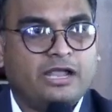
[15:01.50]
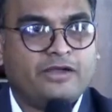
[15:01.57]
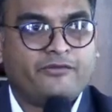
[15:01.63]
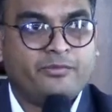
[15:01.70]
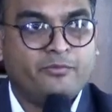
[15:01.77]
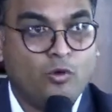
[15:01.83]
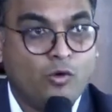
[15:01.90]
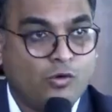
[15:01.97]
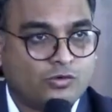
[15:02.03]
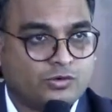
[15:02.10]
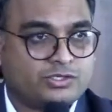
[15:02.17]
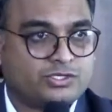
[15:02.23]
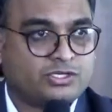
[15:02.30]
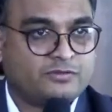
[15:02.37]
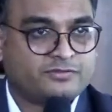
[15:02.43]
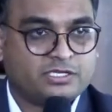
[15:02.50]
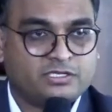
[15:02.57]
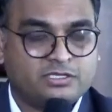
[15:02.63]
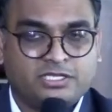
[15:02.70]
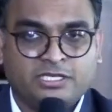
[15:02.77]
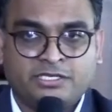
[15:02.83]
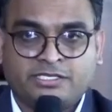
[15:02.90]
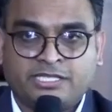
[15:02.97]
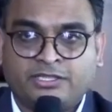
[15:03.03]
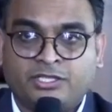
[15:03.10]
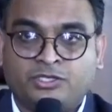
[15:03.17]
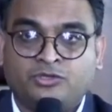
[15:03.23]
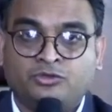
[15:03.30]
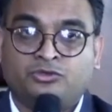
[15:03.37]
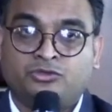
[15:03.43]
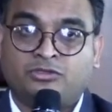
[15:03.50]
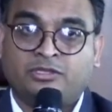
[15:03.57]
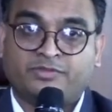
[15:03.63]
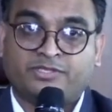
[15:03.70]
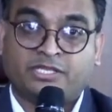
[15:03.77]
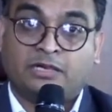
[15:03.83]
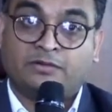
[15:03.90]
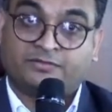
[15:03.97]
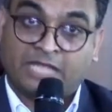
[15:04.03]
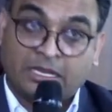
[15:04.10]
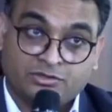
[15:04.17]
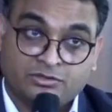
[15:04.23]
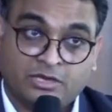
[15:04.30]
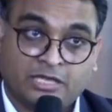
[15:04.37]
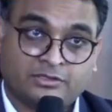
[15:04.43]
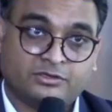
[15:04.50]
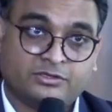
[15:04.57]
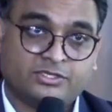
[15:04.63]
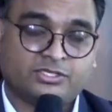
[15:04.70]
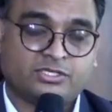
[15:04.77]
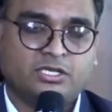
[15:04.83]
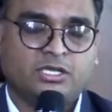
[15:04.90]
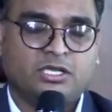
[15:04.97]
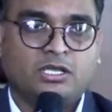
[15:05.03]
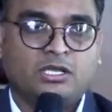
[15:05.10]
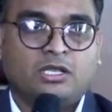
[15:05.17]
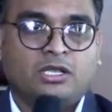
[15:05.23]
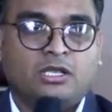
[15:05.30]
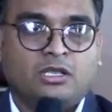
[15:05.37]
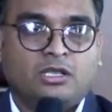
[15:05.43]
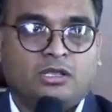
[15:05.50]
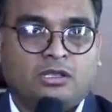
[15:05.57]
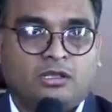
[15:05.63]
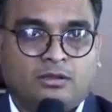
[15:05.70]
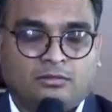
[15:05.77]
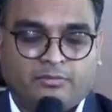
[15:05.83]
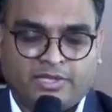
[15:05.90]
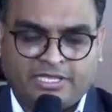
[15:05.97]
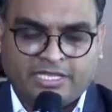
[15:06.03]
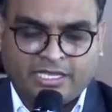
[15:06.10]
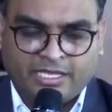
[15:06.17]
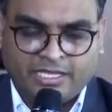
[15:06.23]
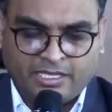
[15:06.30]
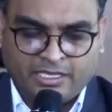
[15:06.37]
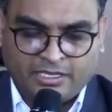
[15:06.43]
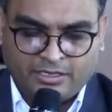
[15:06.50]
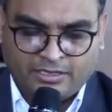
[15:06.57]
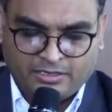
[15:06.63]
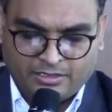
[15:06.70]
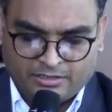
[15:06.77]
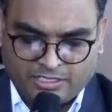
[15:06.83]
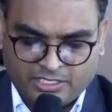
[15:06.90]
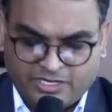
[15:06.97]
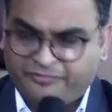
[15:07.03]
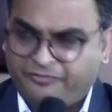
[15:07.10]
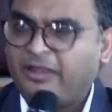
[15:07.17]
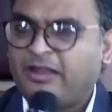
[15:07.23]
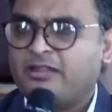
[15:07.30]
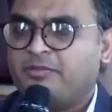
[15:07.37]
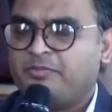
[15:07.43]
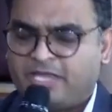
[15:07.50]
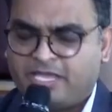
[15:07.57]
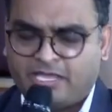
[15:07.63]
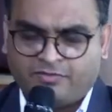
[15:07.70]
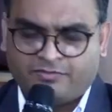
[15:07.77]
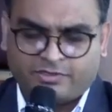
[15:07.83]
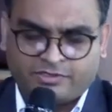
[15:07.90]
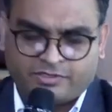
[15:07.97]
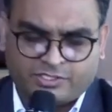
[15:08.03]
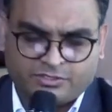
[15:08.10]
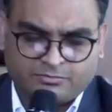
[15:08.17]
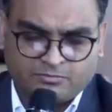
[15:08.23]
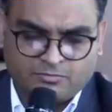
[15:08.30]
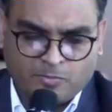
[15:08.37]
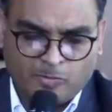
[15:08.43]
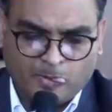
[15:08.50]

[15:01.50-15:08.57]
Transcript: and remorse of certain things that they do to themselves and to others. But they defend their behaviors.